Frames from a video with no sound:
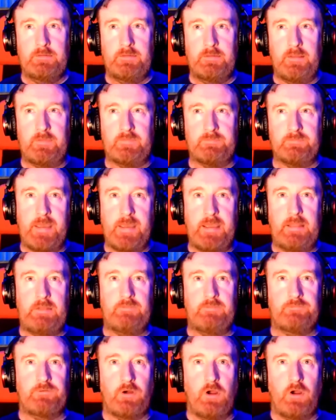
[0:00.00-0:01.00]
it's made
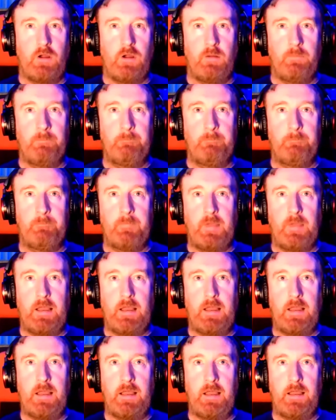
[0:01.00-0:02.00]
from,
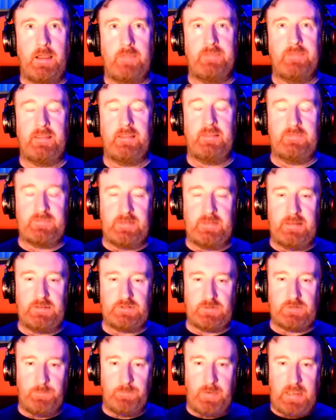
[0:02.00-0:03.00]
I think,
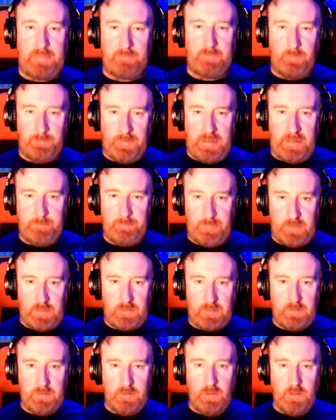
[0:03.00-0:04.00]
insulation pipe or piping,
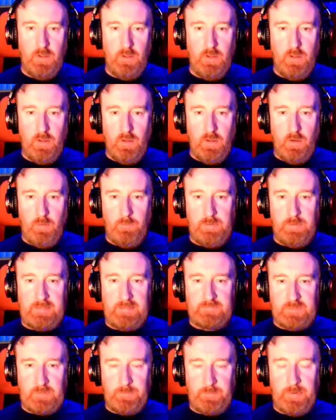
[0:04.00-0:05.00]

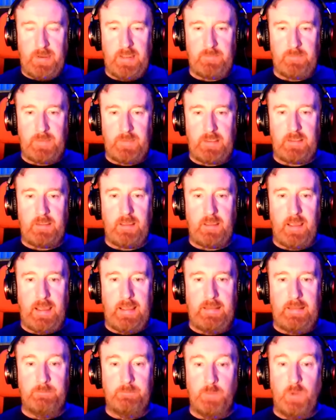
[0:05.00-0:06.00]
plastic piping,
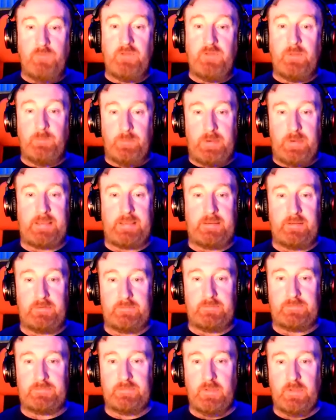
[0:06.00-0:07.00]
and moving
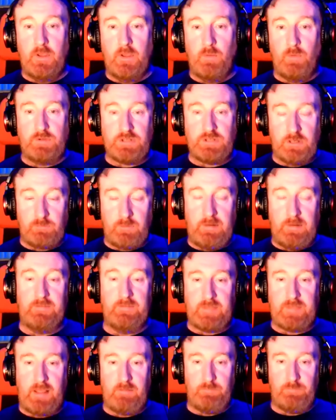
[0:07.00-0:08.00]
blankets, which are really
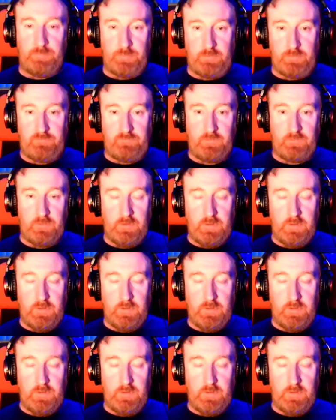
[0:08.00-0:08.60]
soundproof.